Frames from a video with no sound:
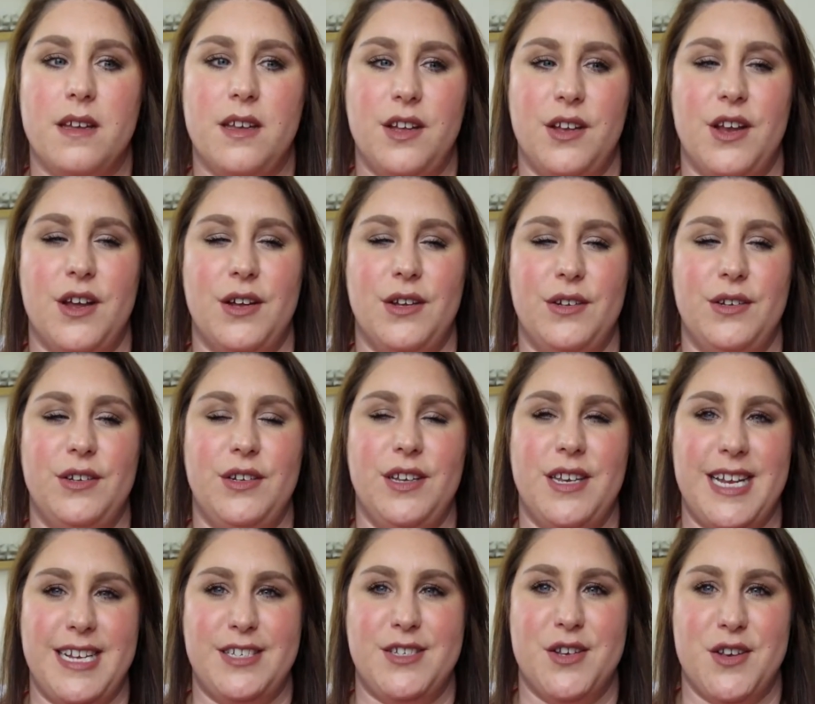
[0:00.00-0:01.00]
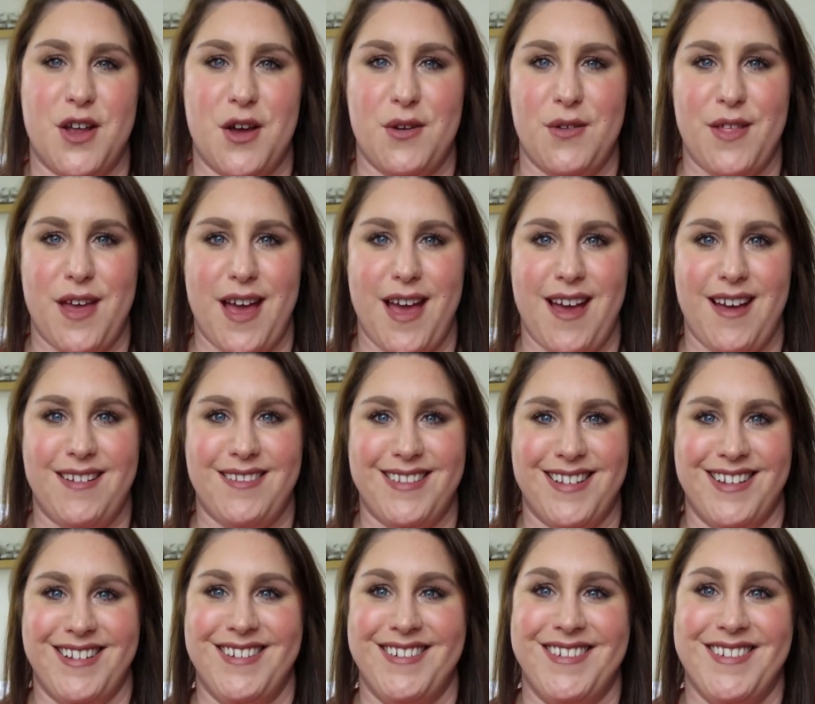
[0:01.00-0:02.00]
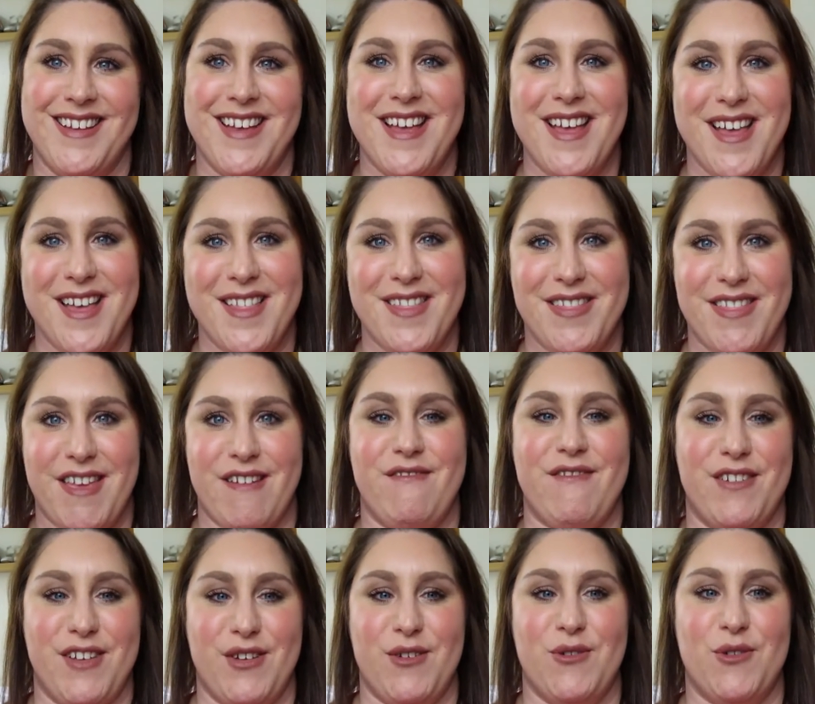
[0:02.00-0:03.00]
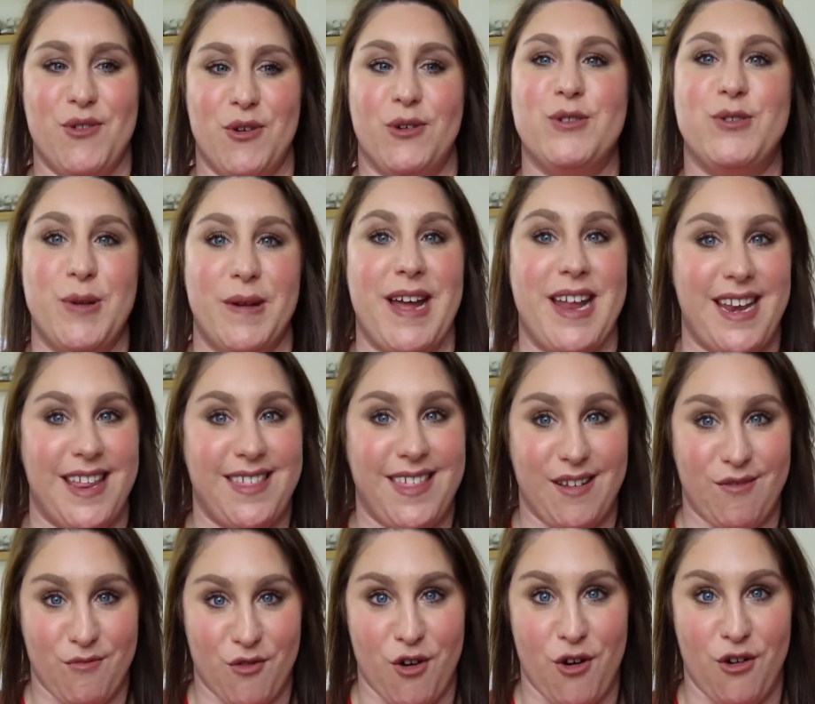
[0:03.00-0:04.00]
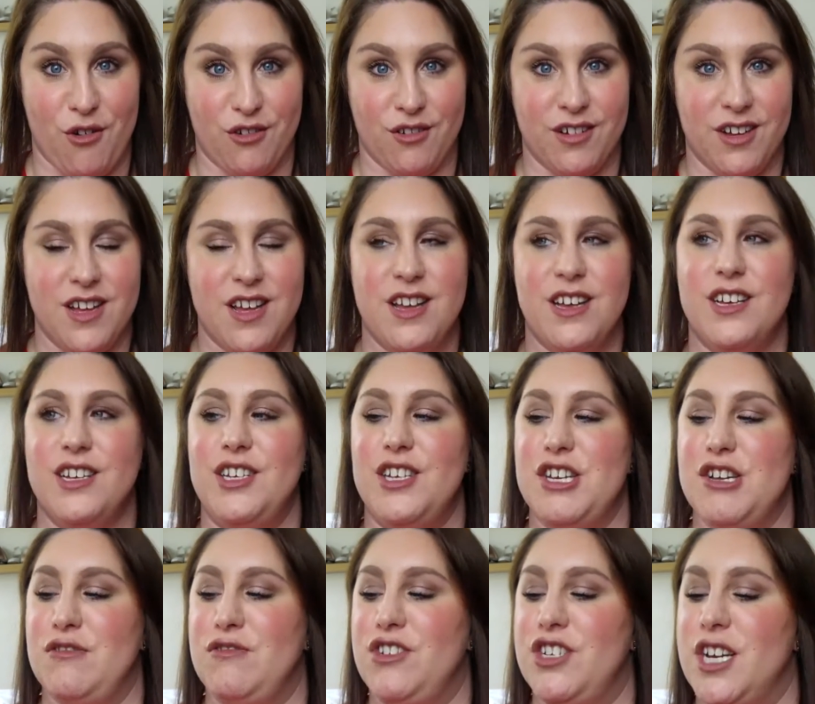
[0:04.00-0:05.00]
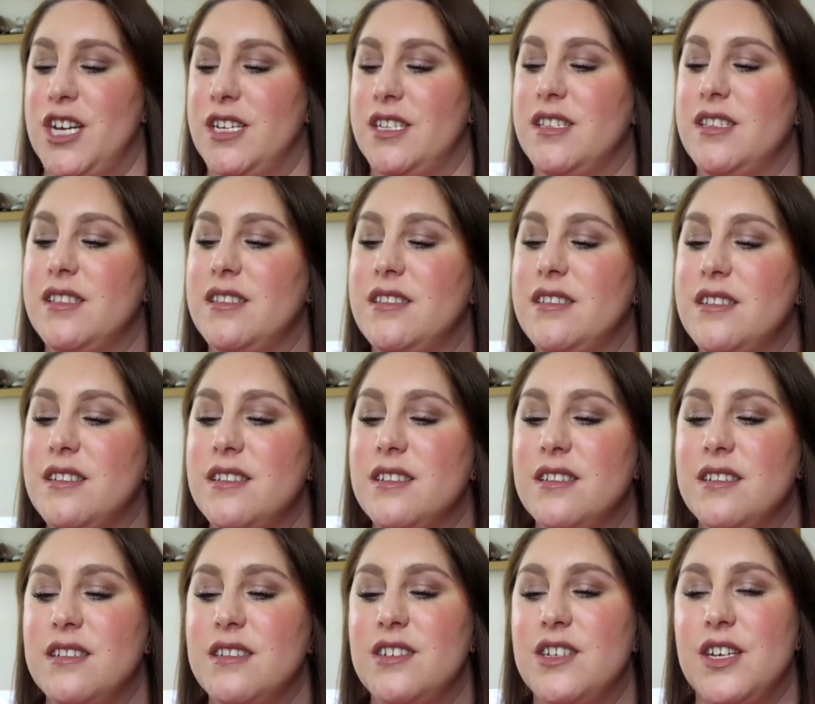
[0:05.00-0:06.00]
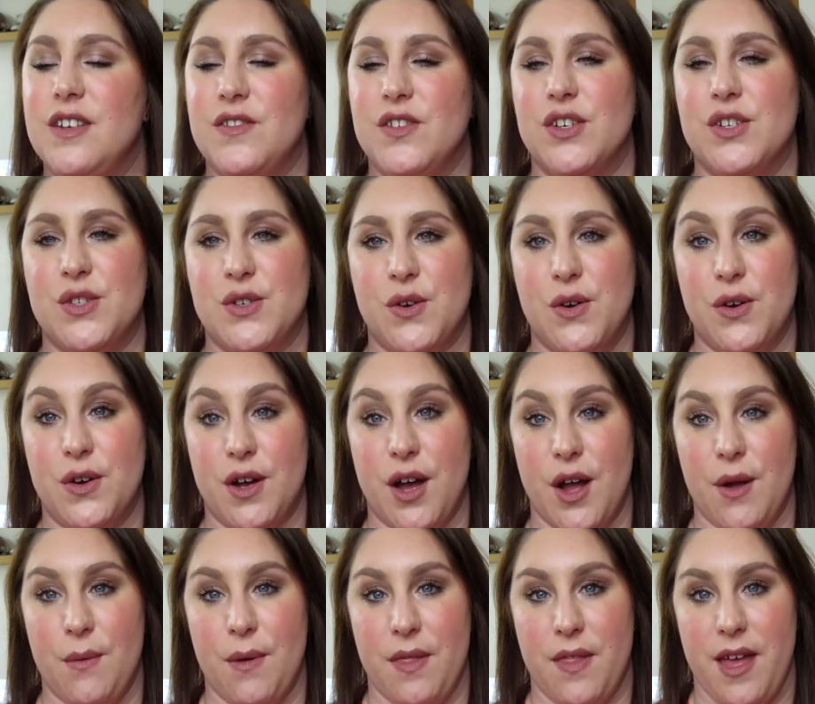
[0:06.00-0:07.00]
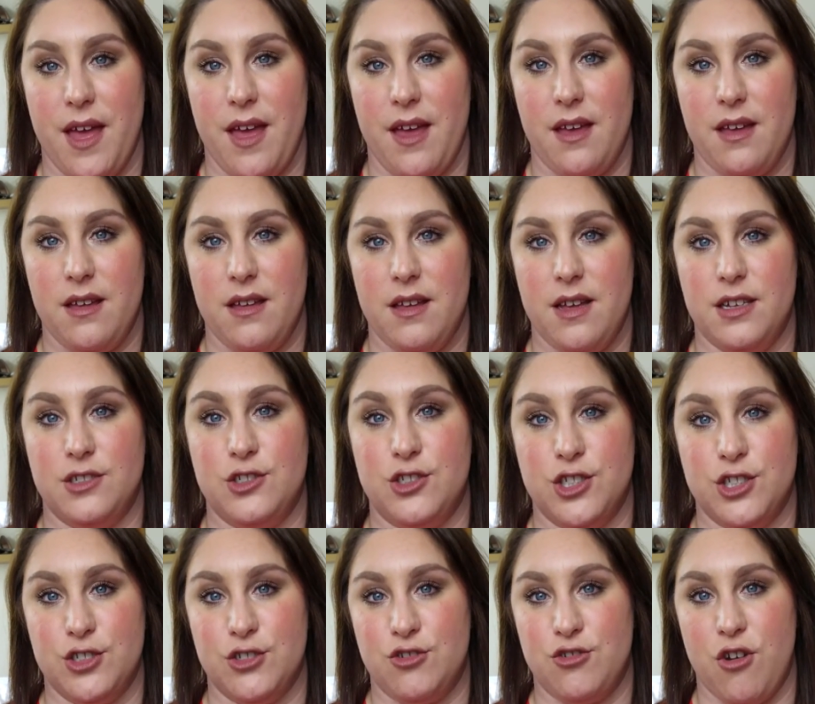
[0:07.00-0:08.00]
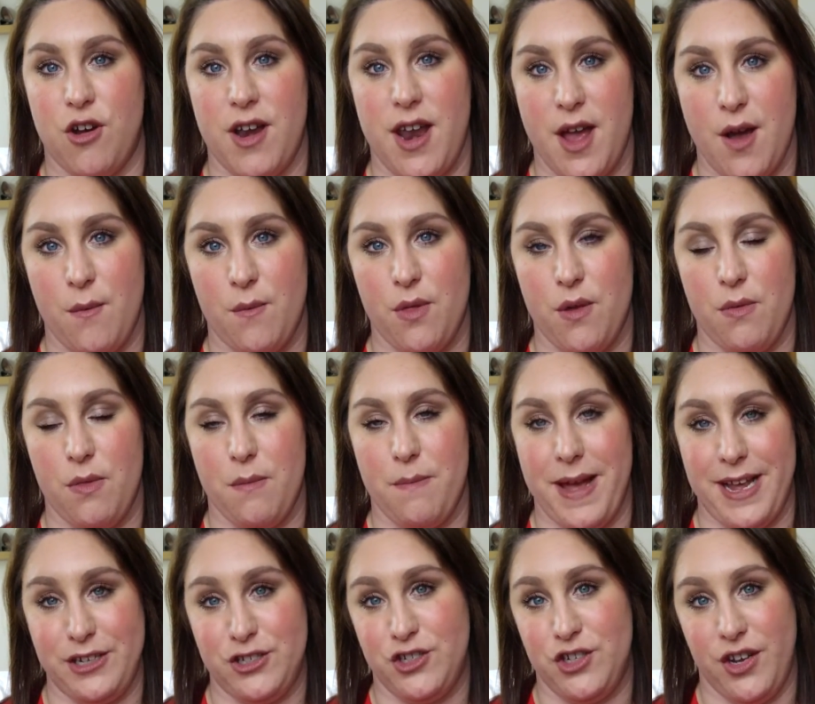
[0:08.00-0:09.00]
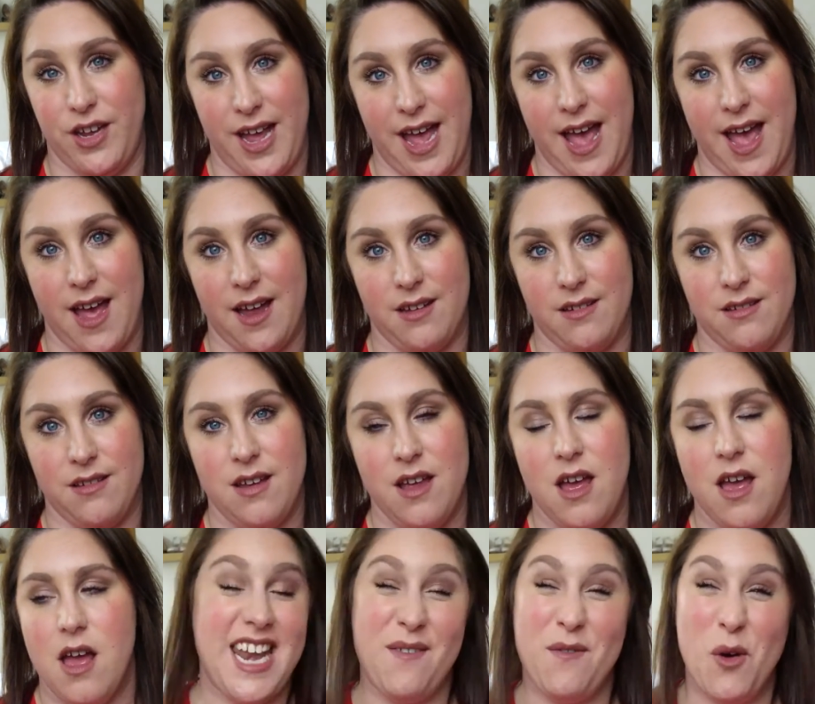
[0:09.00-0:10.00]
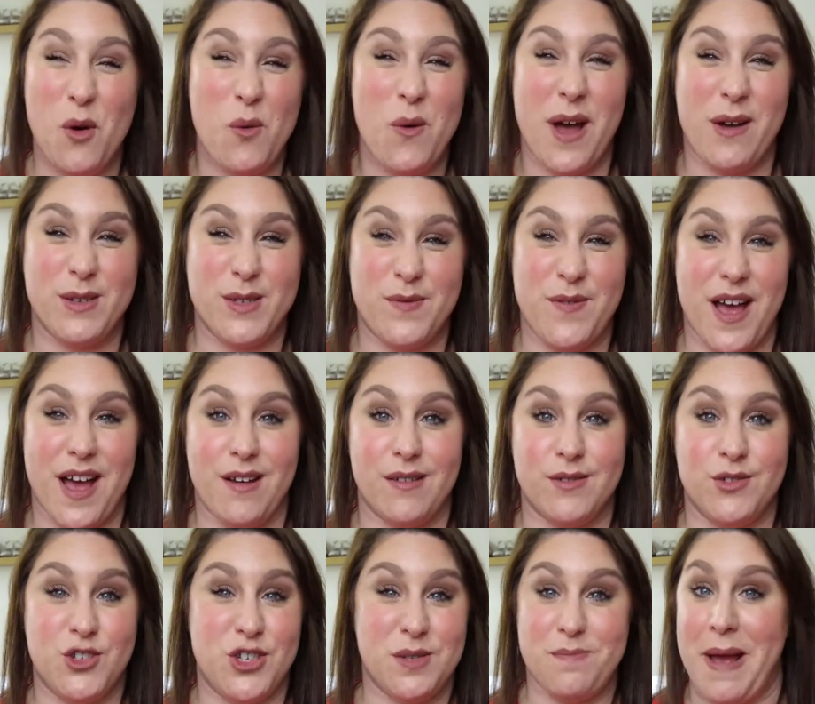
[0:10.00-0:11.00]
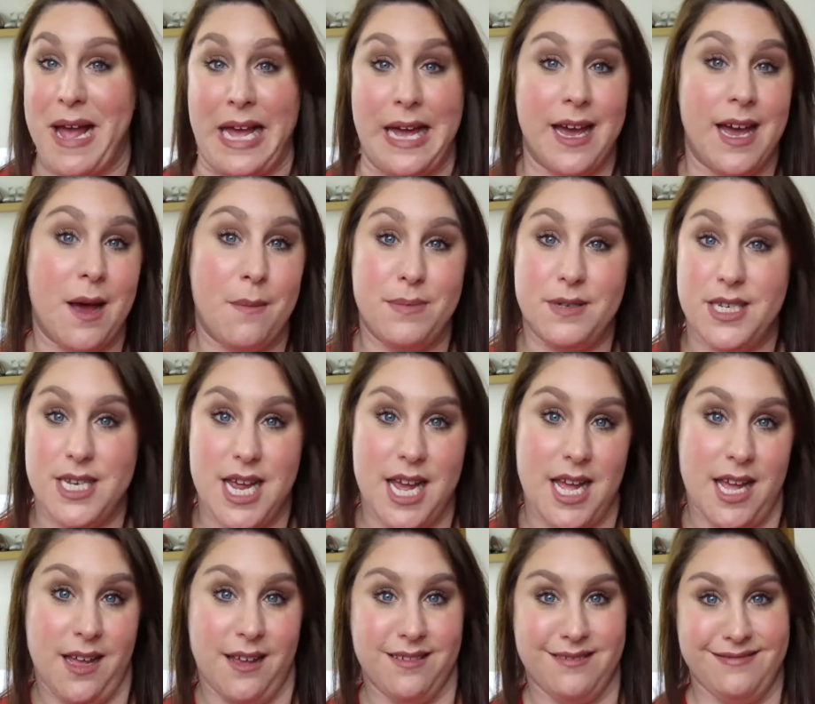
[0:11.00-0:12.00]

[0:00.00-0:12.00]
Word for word: you know you need to know that you're not doing anything wrong you just you just got to go with it and just try and help them the best you can and if all else fails just make a cup of tea